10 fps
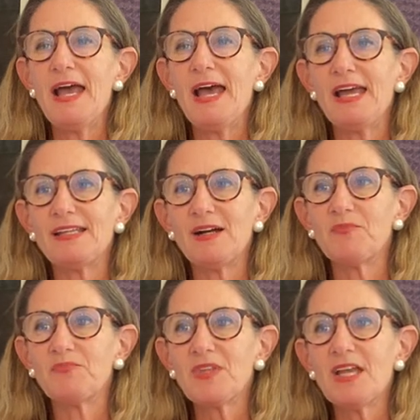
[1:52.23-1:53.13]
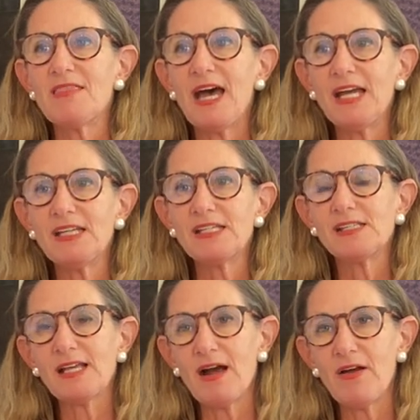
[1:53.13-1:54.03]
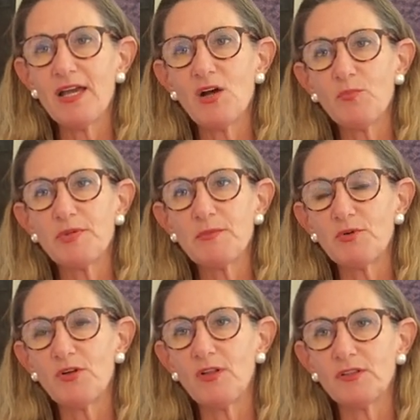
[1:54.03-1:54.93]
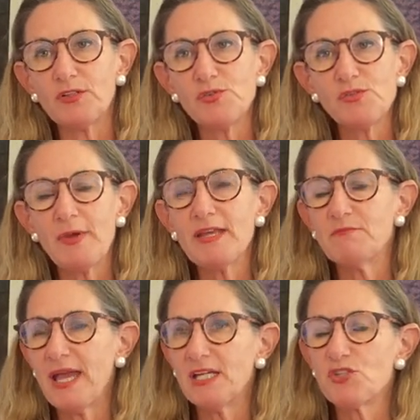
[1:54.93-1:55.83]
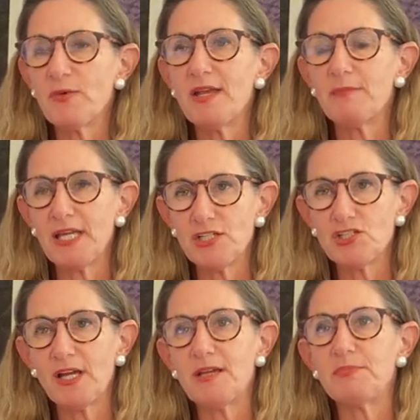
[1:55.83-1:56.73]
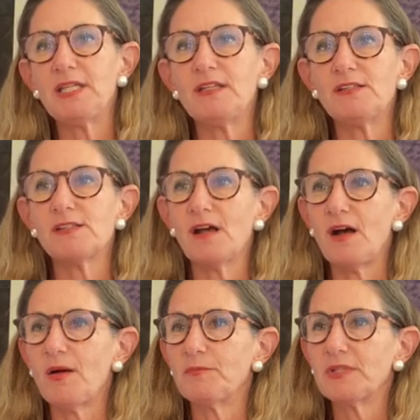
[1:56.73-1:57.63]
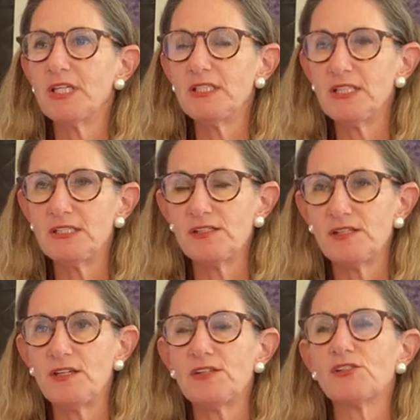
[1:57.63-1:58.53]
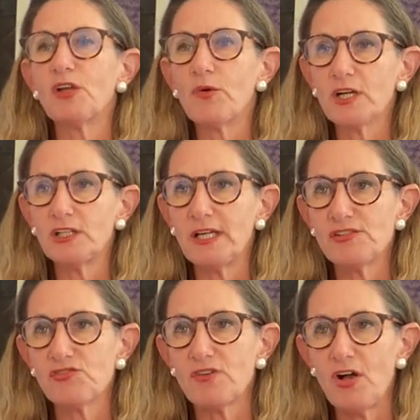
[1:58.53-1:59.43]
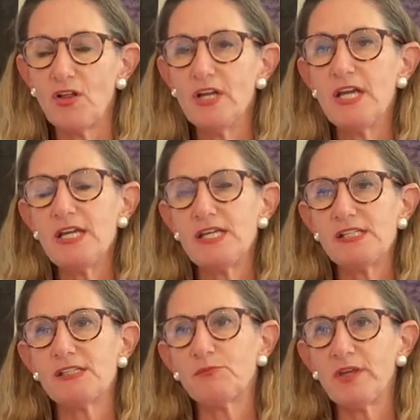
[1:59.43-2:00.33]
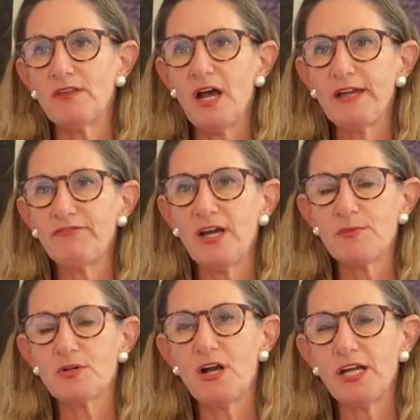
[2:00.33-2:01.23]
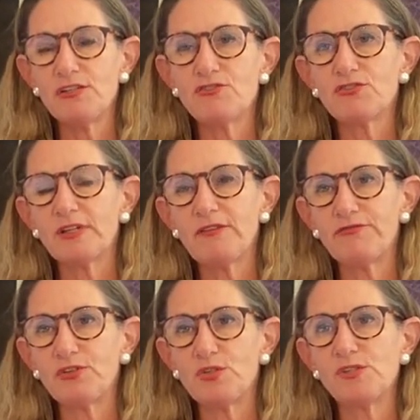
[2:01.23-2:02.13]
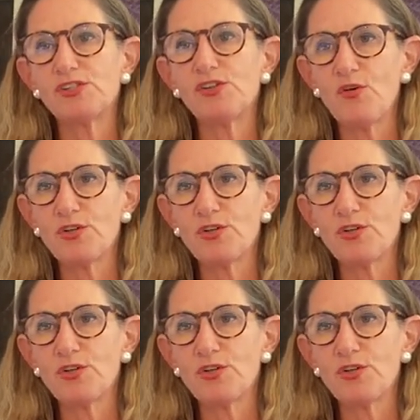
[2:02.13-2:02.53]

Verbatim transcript: And um, that is how I help people lose weight, manage weight, manage diabetes, um, kidney disease, lower cholesterol is with high fiber, high nutrient foods. So